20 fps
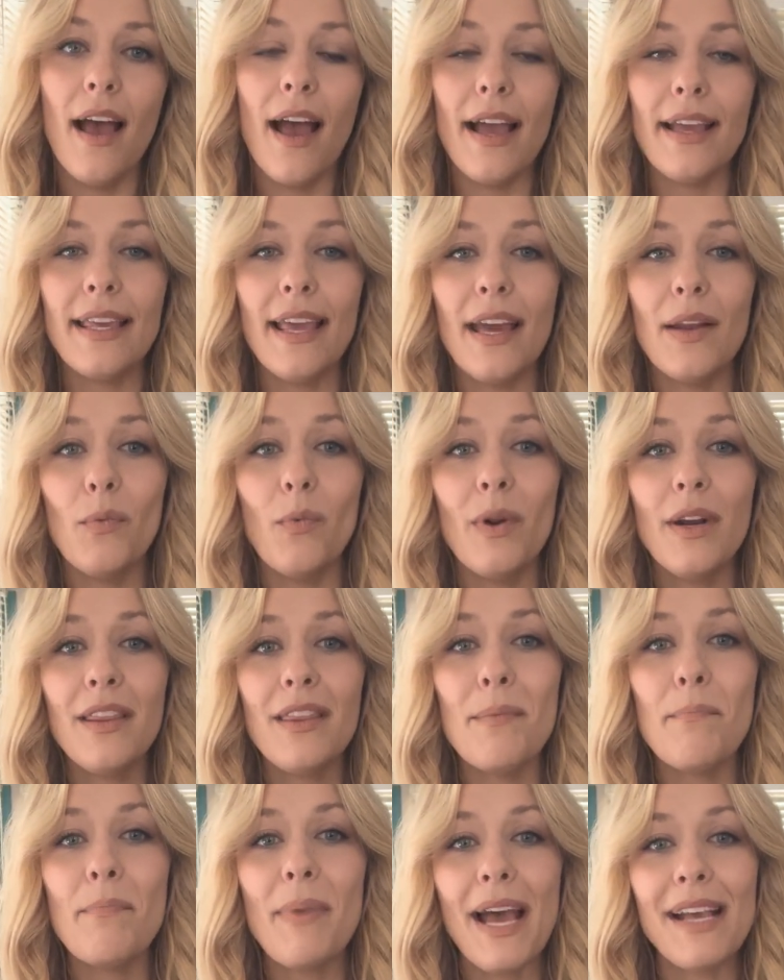again, one of the
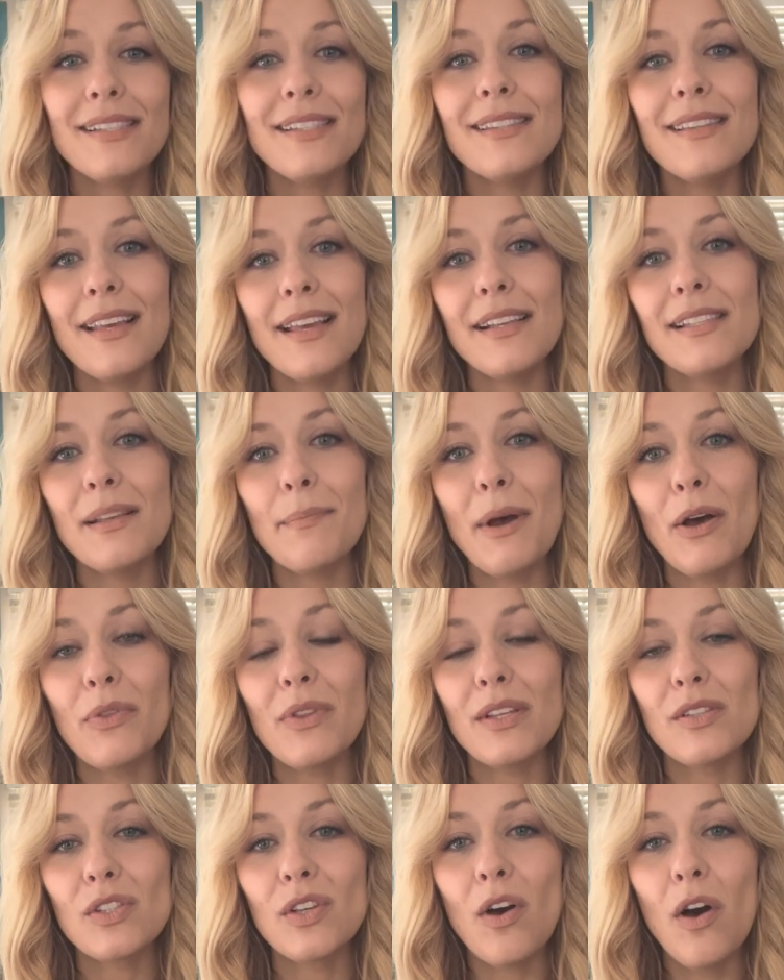best things about
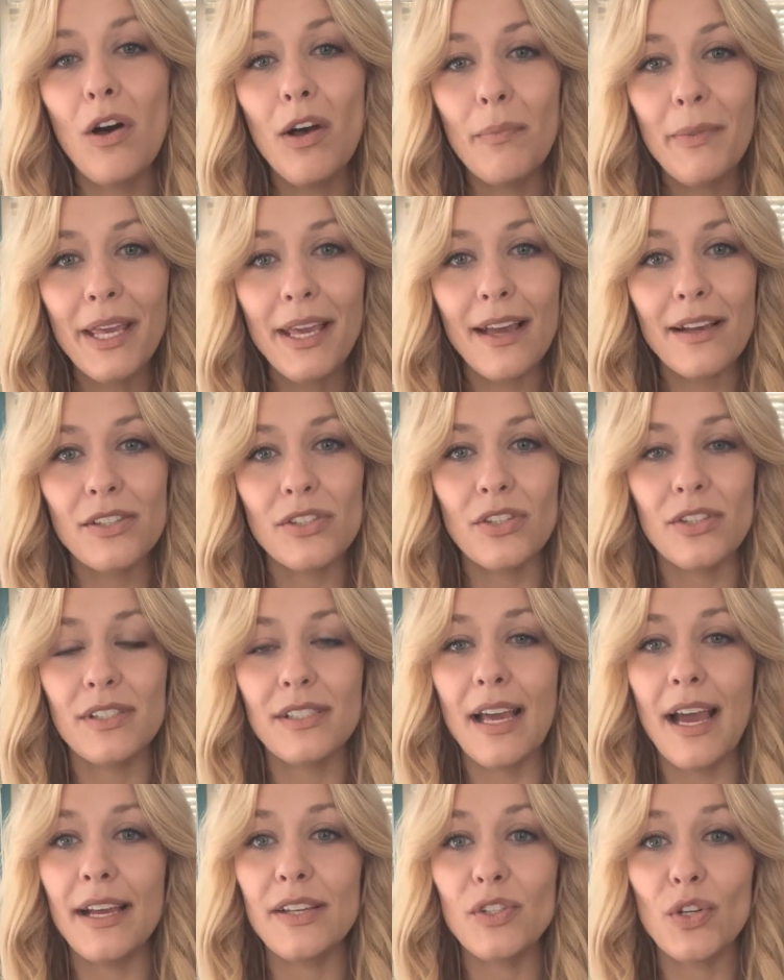this calming
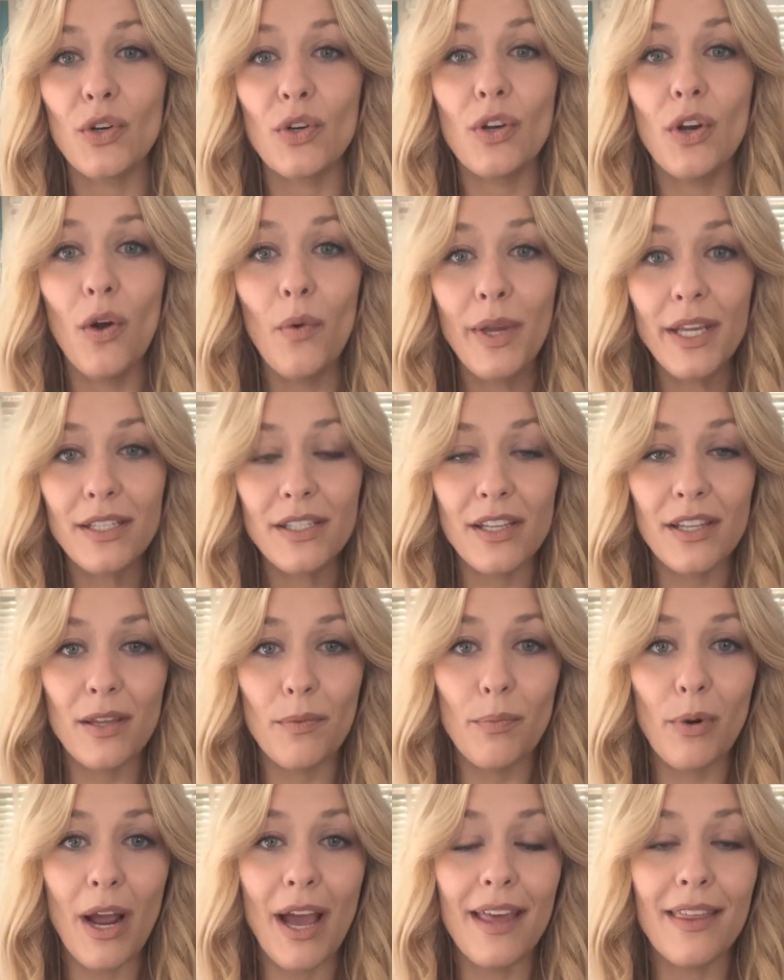exercise or going to the
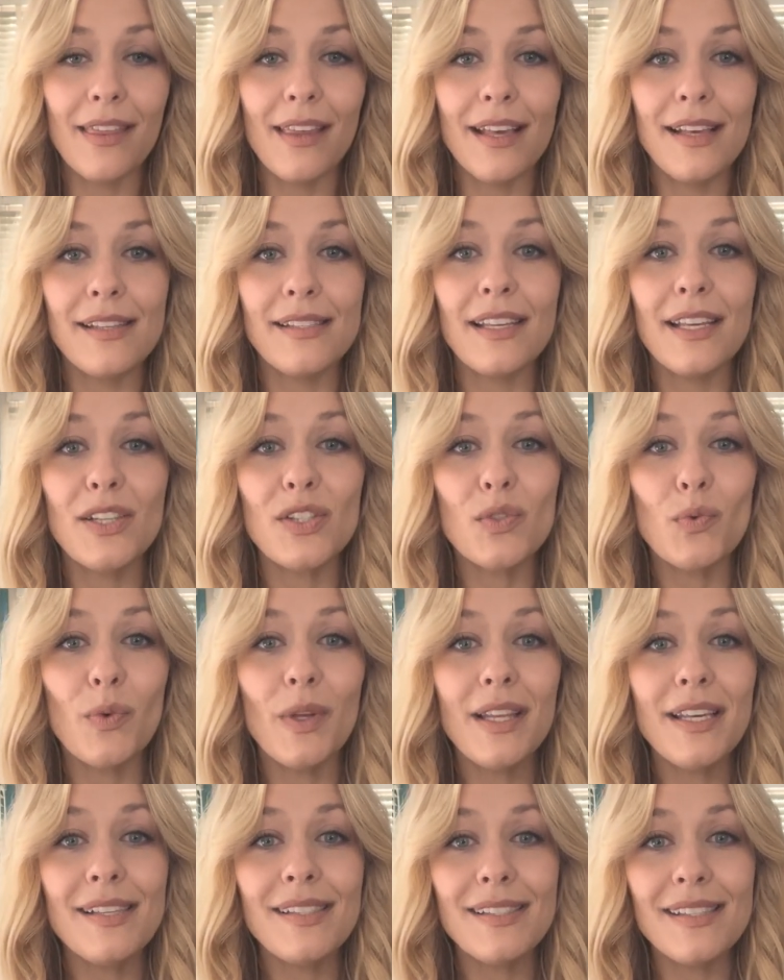breath is it's
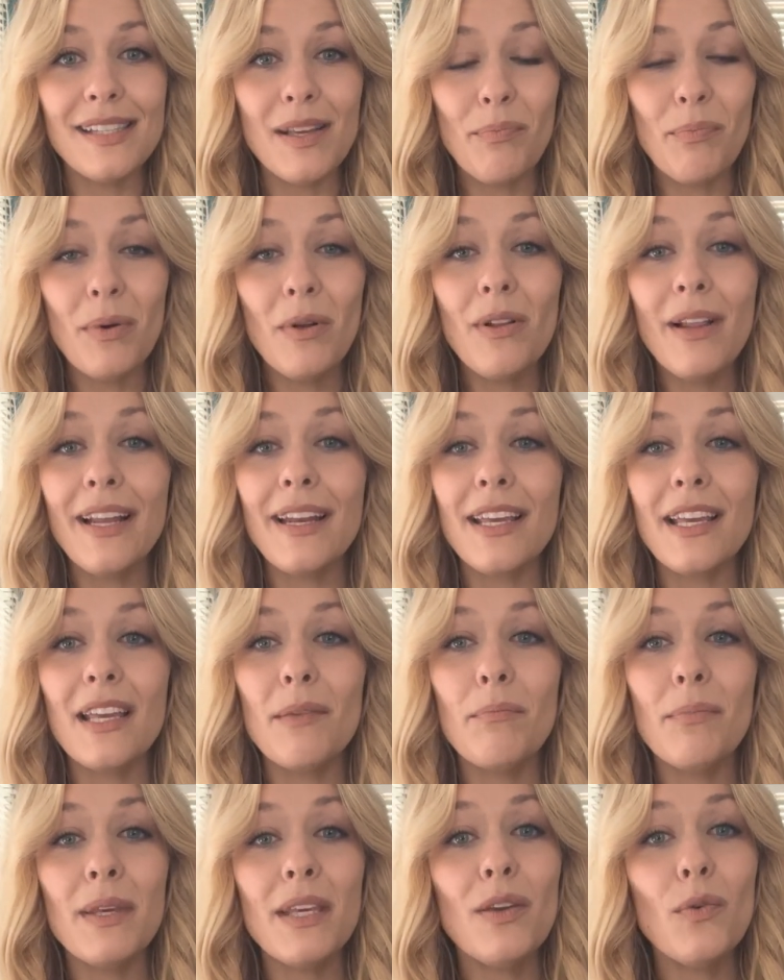really simple and it can
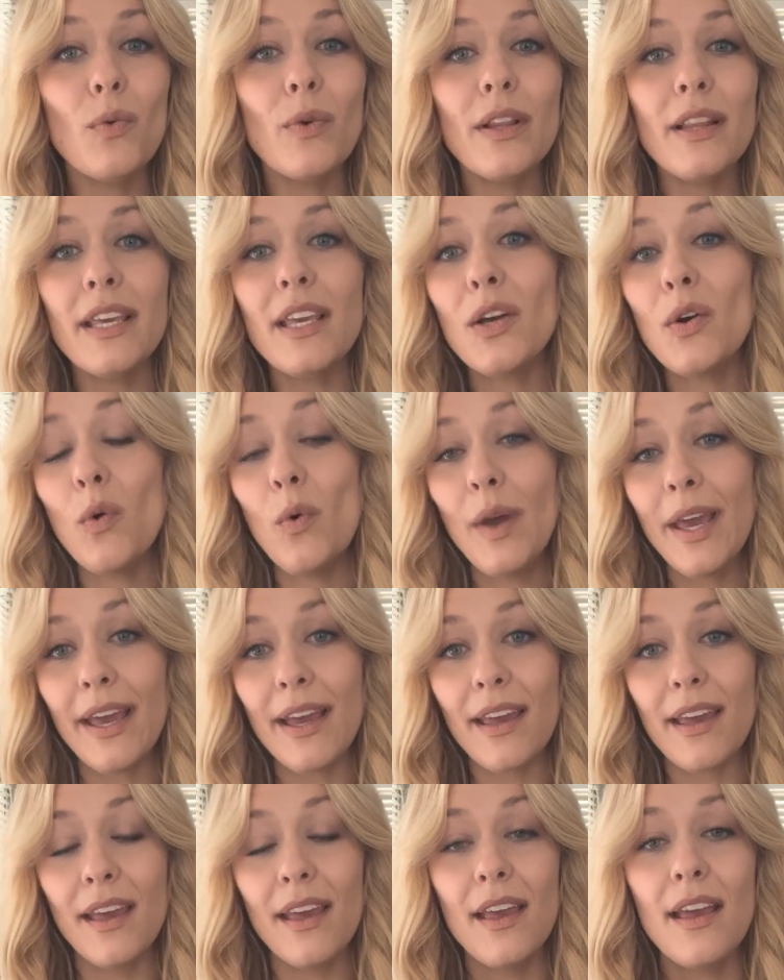be really
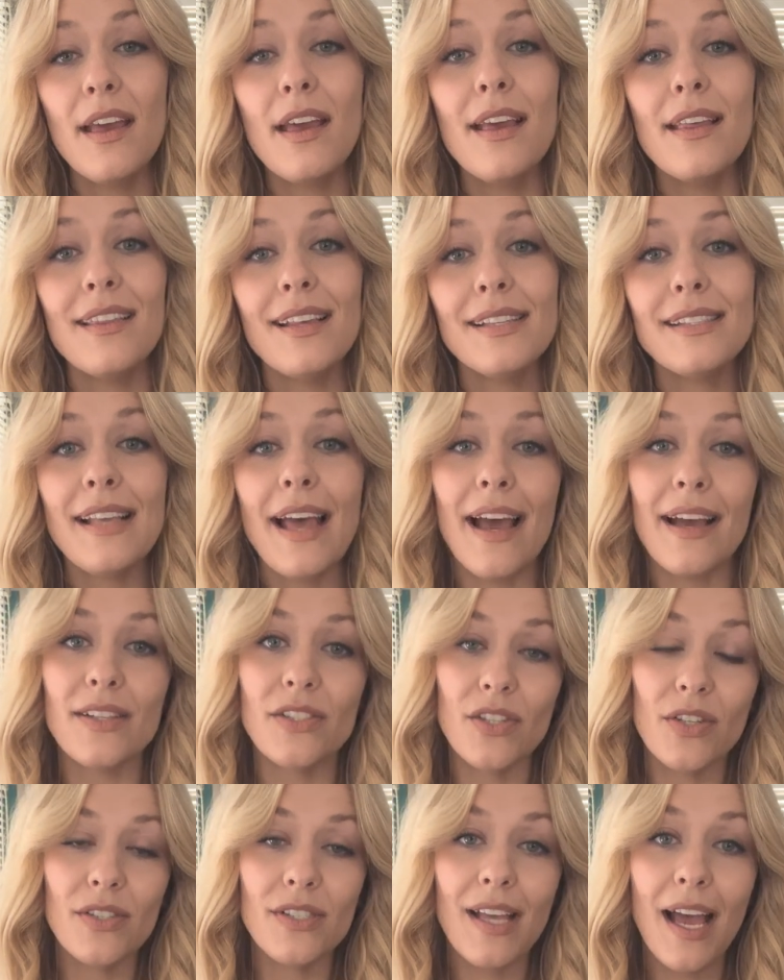quick. This
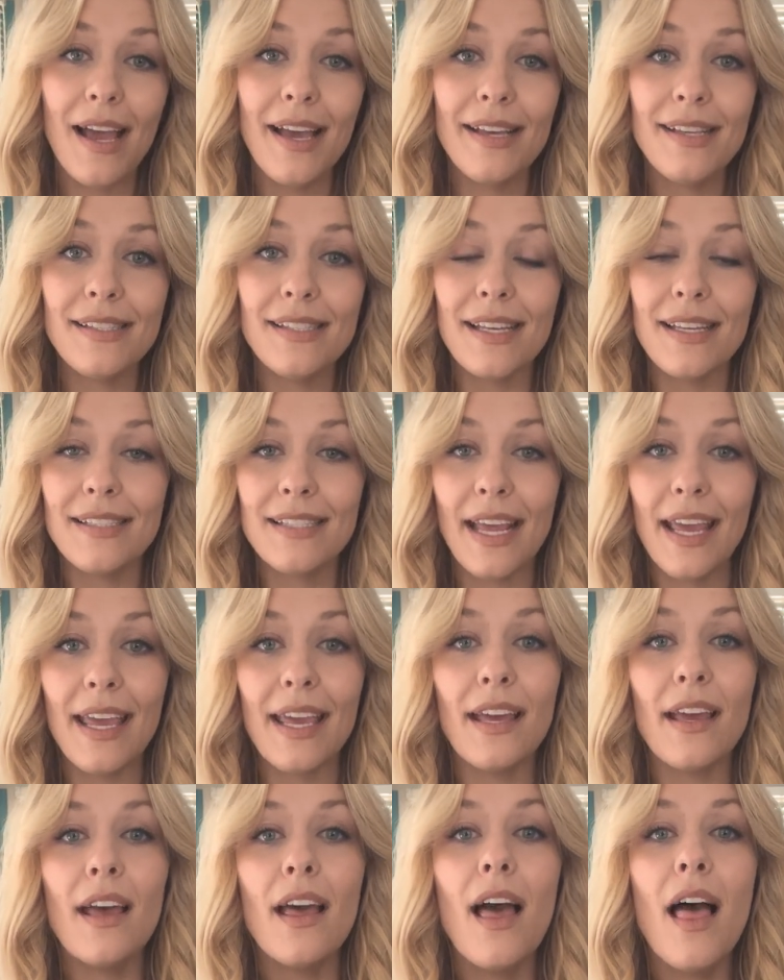exercise can take